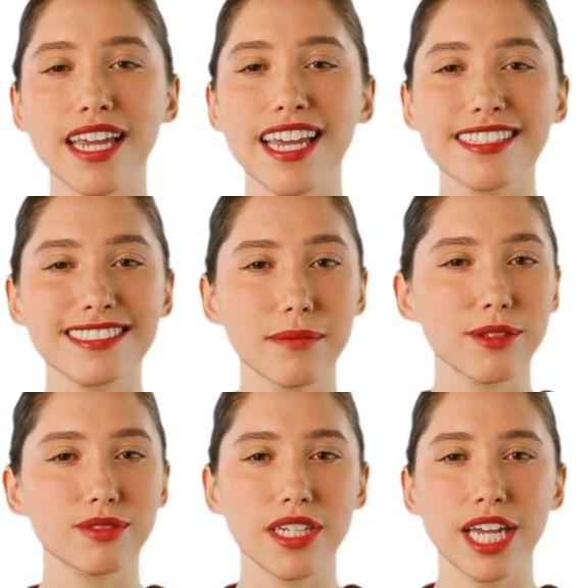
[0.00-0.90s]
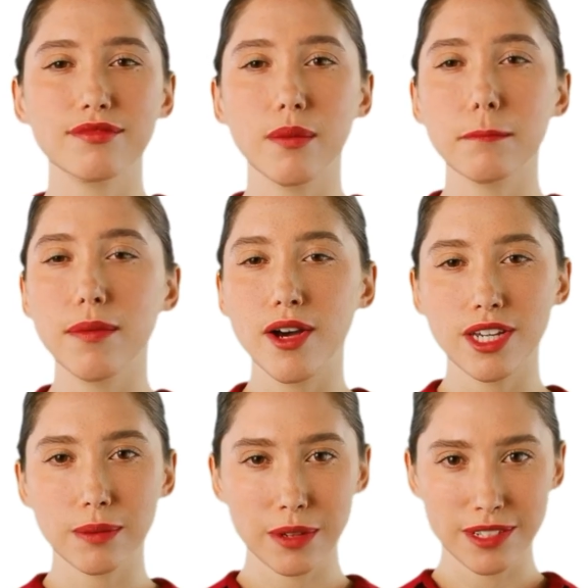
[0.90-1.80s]
has demonstrated
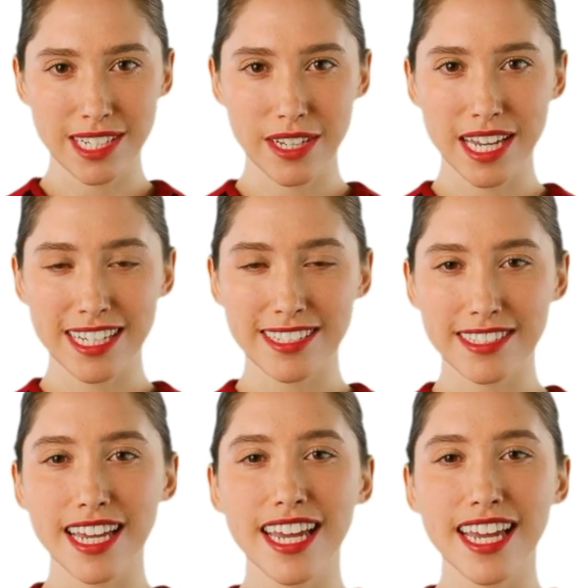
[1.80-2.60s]
remarkable resilience.